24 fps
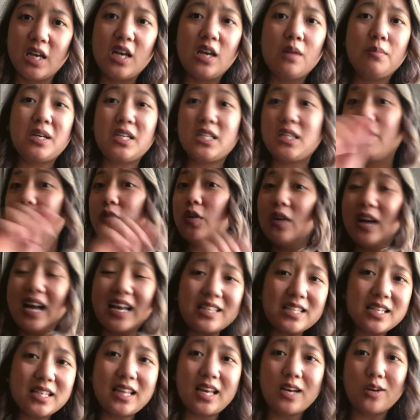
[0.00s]
Because if you're
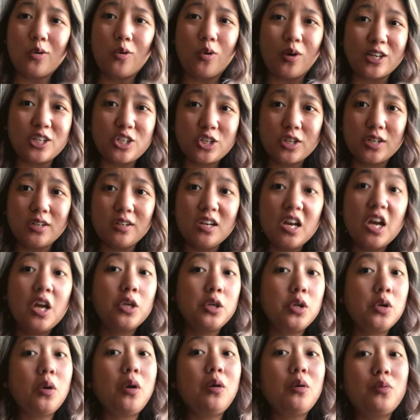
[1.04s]
asking that question,
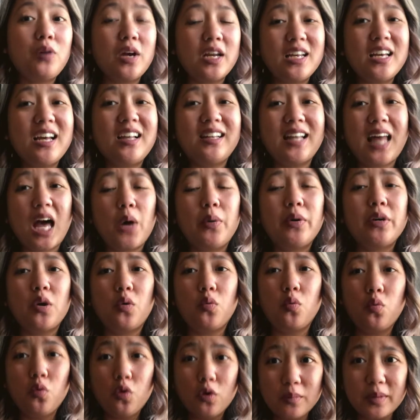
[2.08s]
you're already allowing a
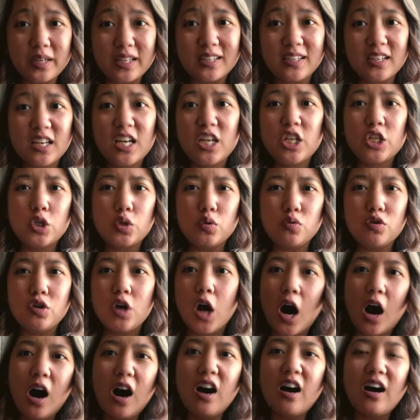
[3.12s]
woman to
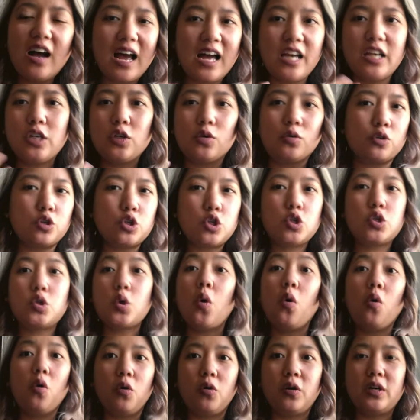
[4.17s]
gnaw at your
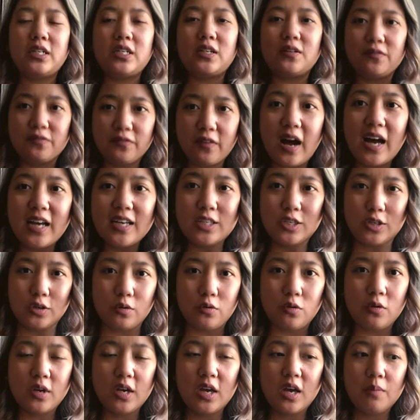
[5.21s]
soul and define
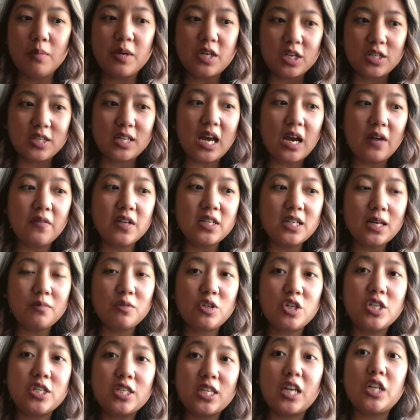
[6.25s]
you, because every time
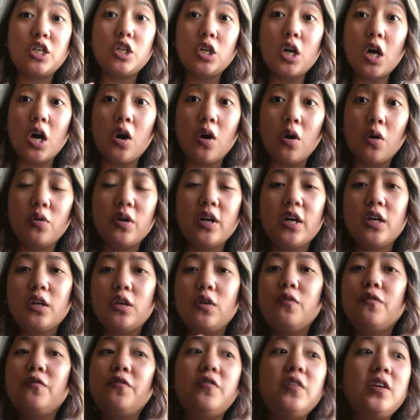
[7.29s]
she said no,
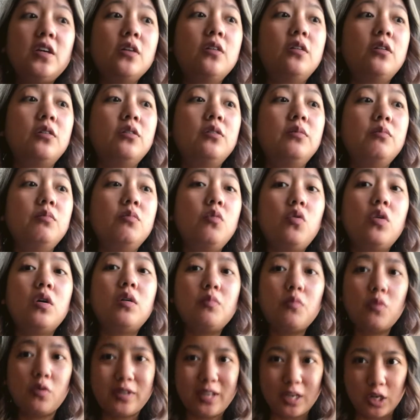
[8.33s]
you feel more
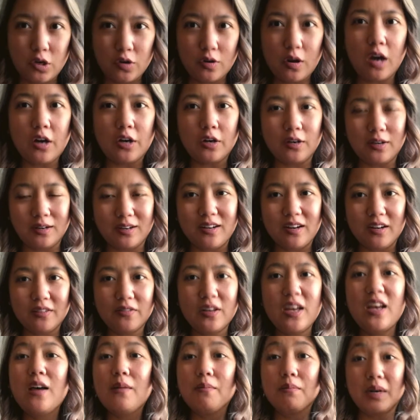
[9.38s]
and more that you're not good enough.
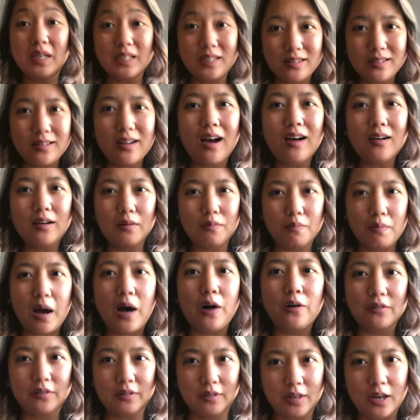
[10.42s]
But it's not
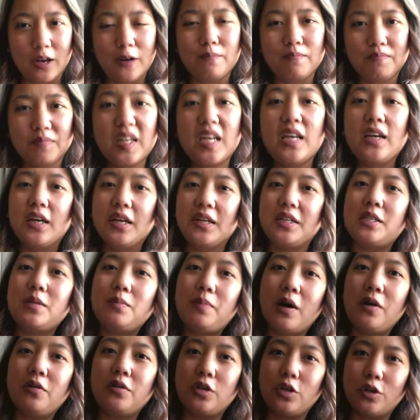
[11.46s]
about them, it's
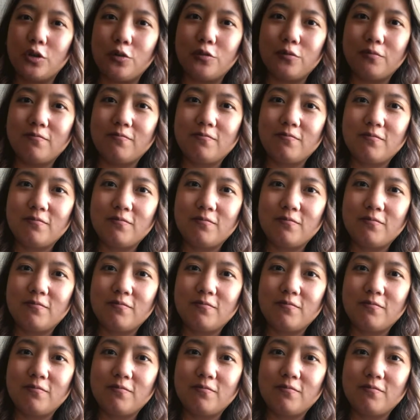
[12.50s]
about you.